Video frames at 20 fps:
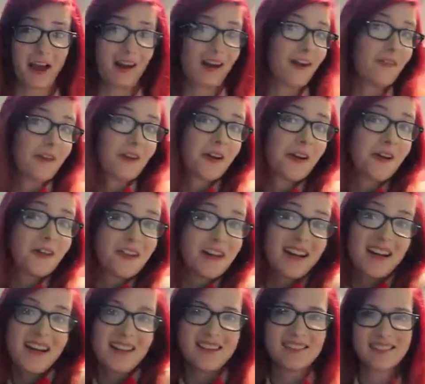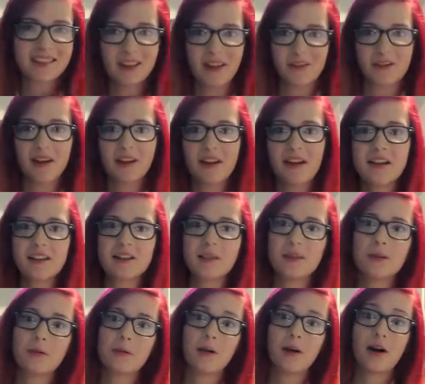I never do videos, so I felt like
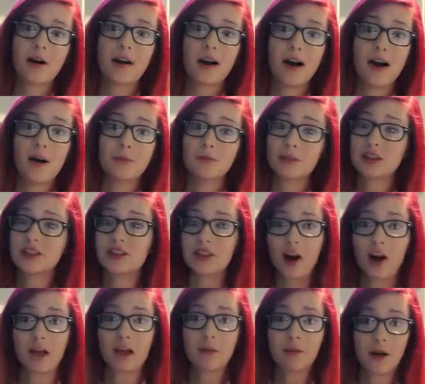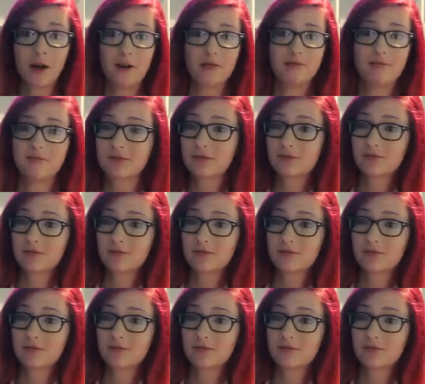doing one, um, just talking about